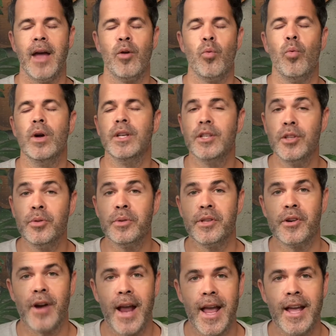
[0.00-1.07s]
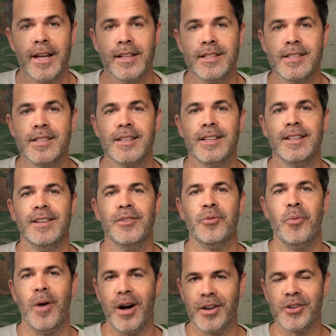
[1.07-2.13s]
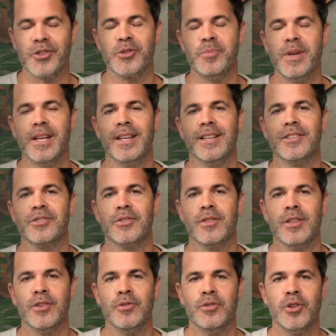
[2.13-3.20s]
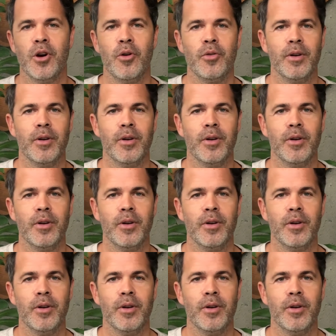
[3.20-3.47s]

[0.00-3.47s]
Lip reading: what to do with your hands while you're speaking so that you don't